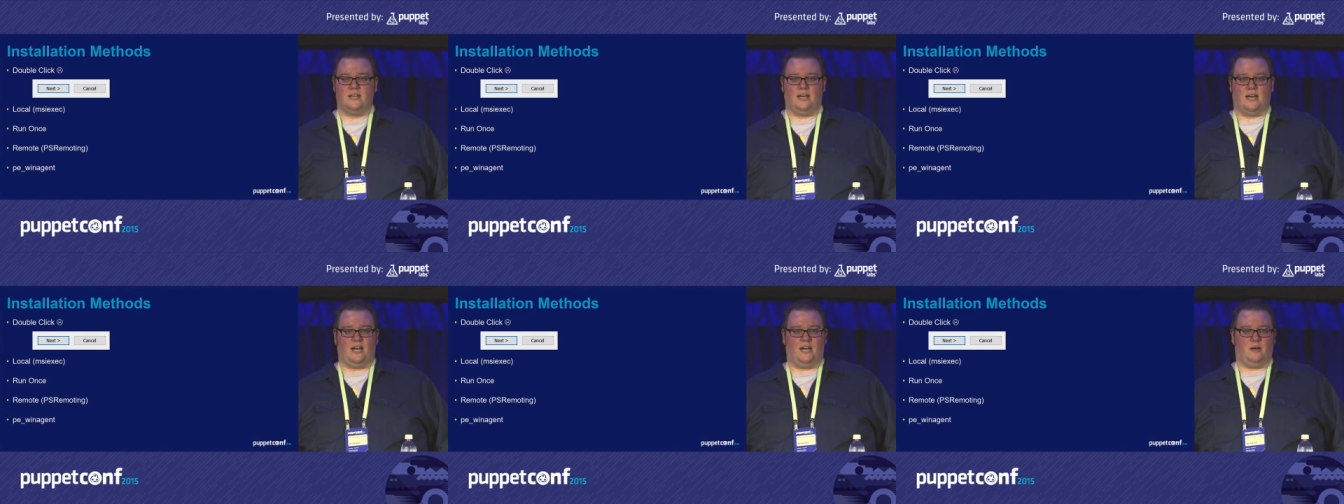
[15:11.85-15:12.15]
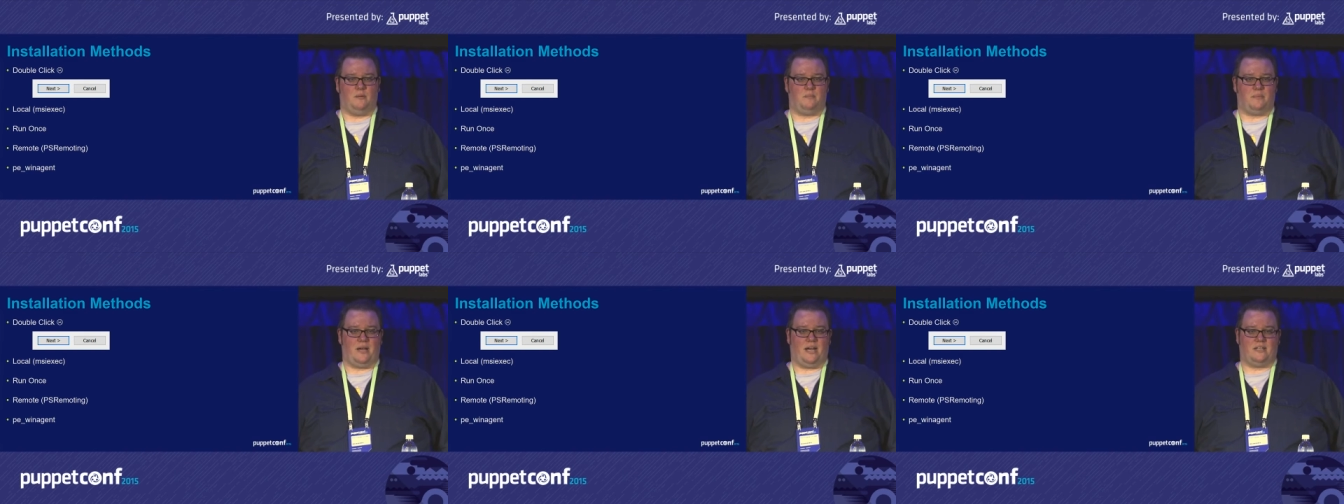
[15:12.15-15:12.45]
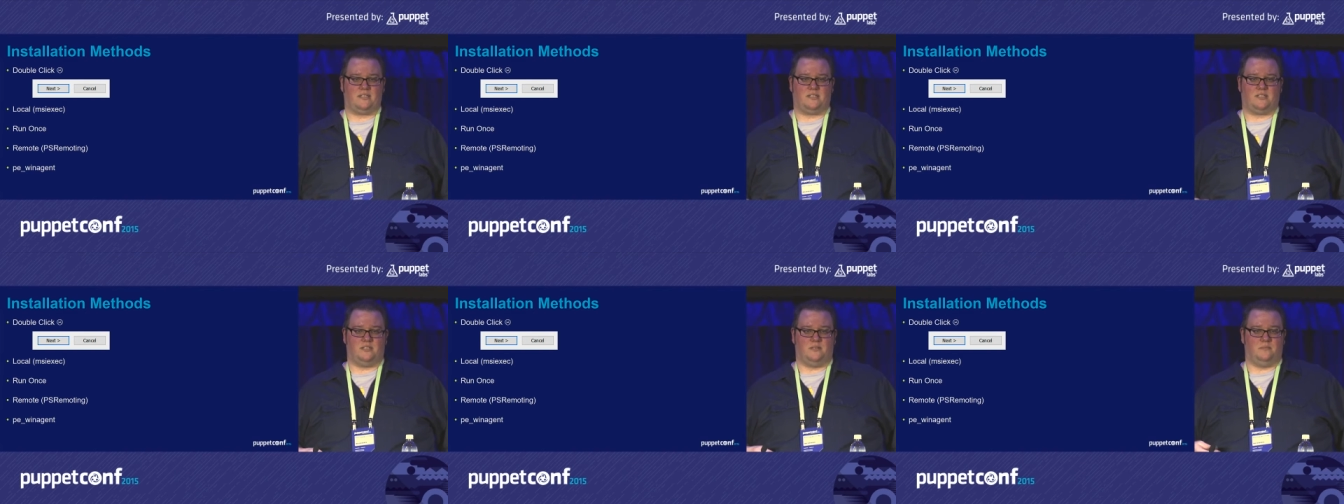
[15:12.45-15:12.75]
uh,
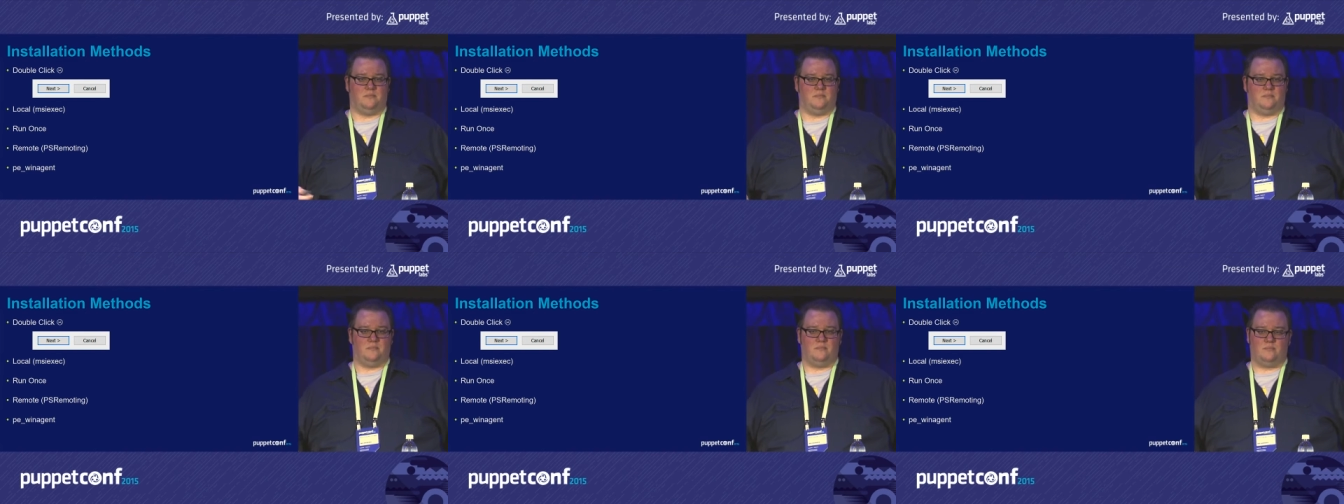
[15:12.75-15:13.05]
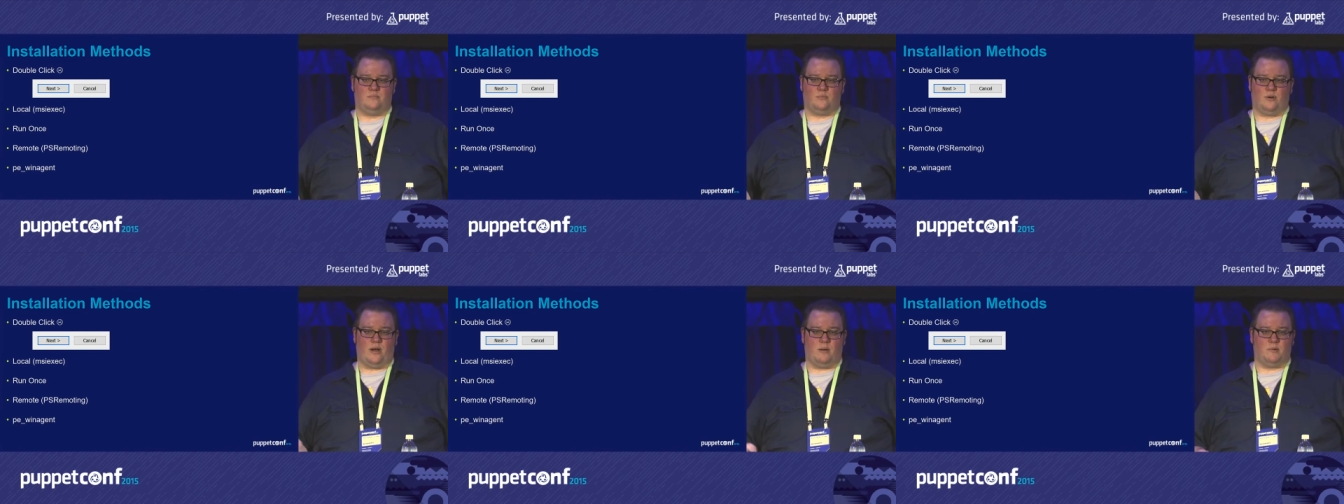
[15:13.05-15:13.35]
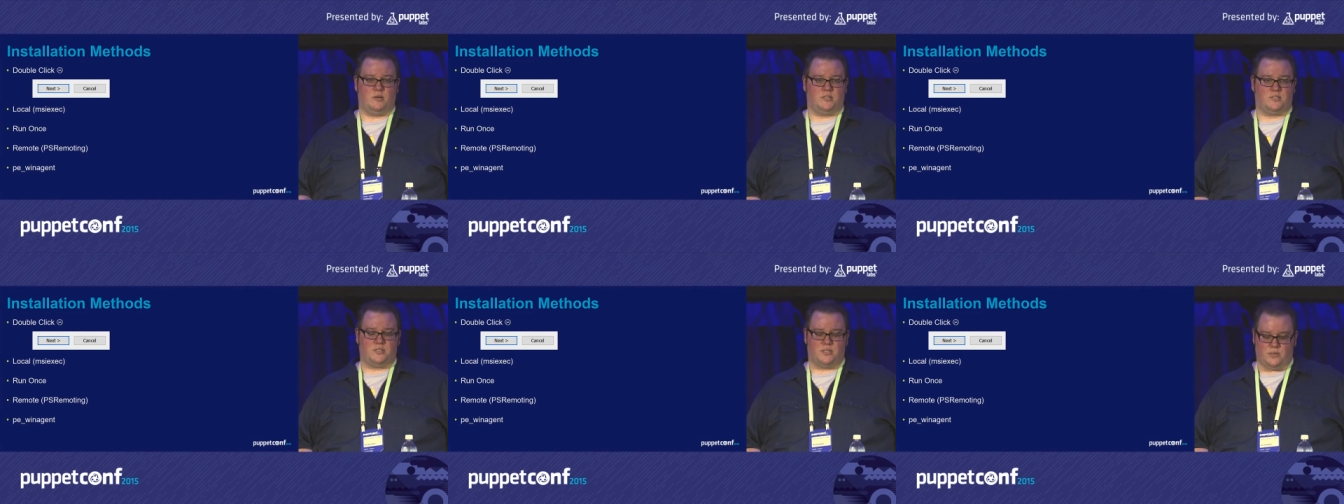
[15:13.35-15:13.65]
pass some
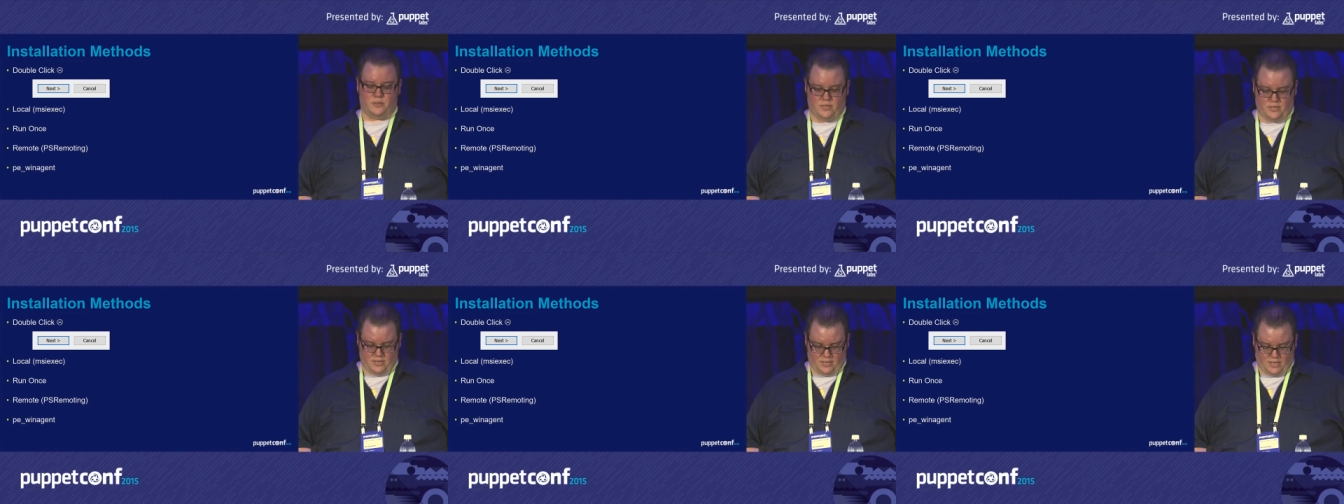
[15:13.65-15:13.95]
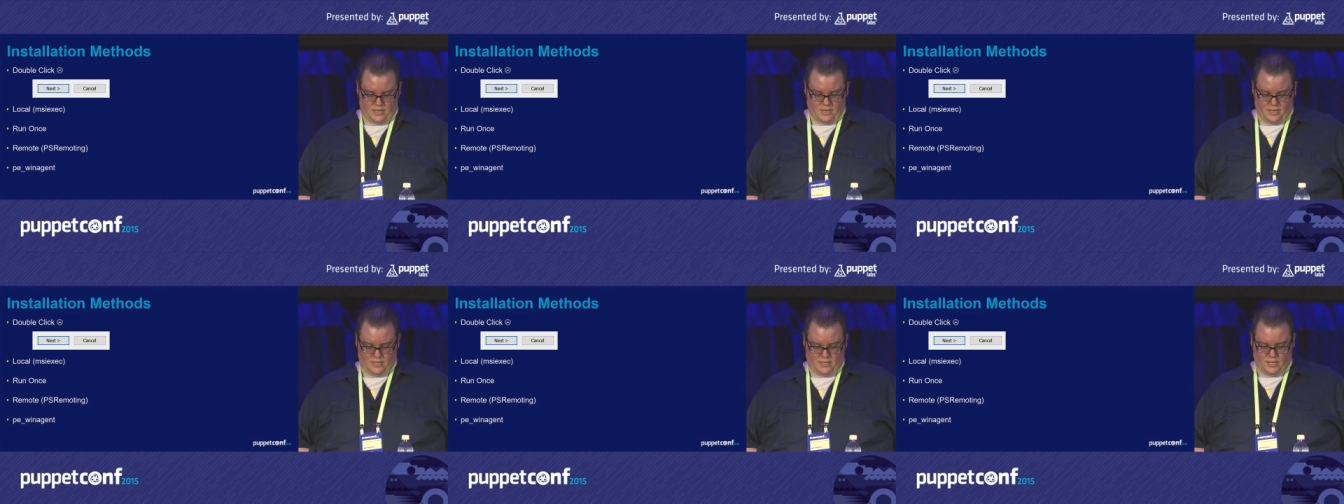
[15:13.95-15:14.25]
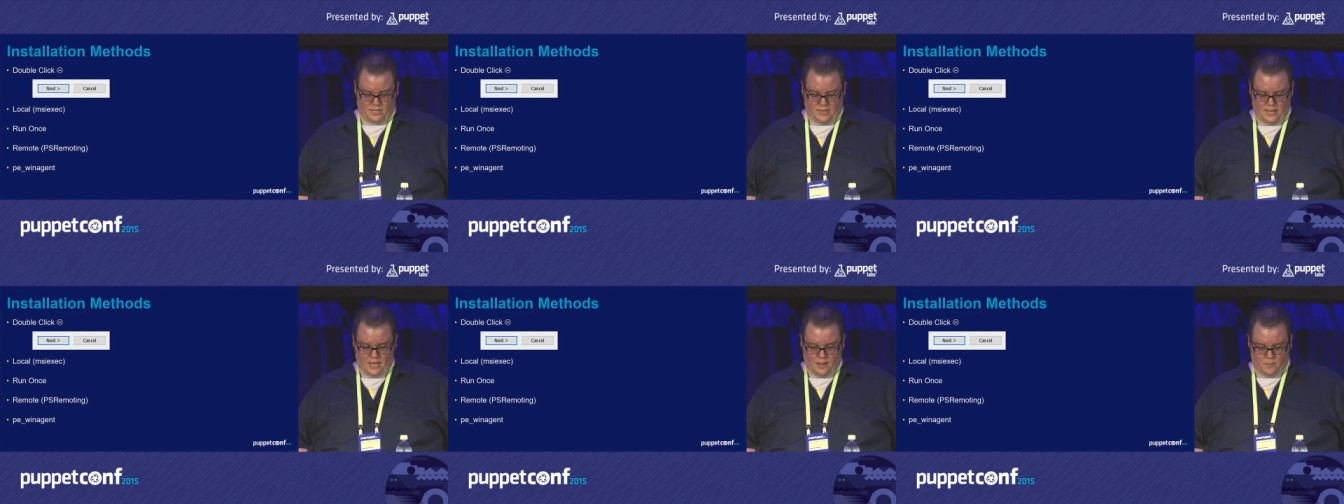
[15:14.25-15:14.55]
parameters to it and get it
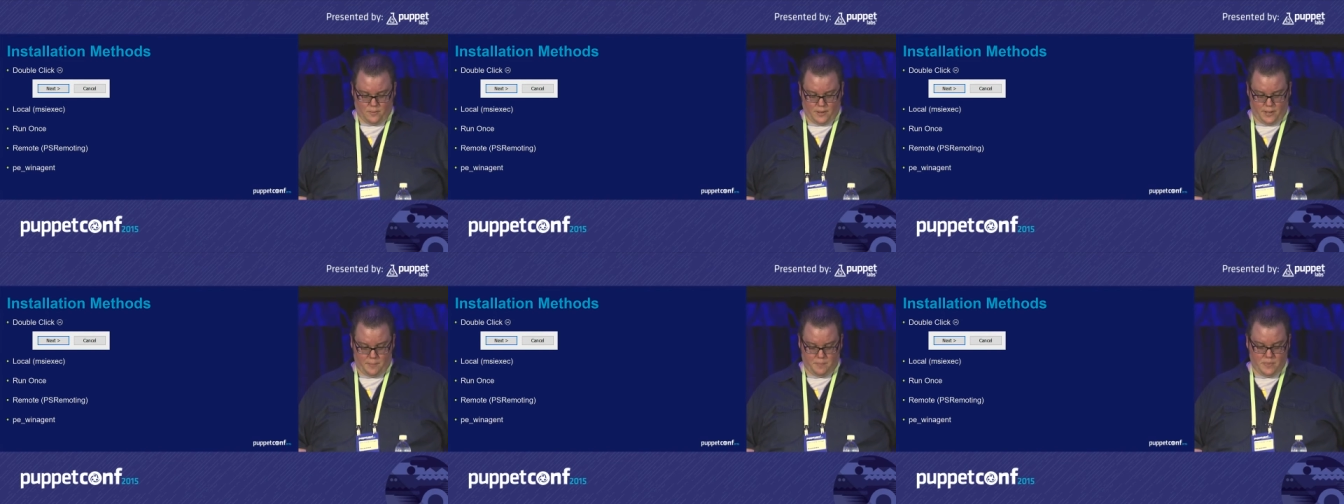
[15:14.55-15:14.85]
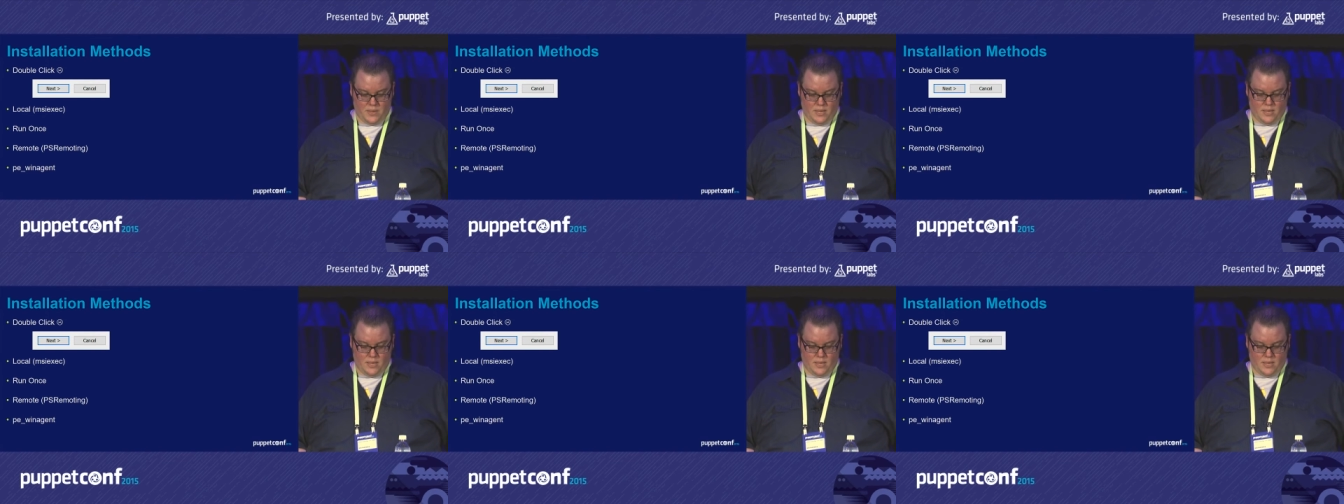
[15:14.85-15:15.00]
done that way.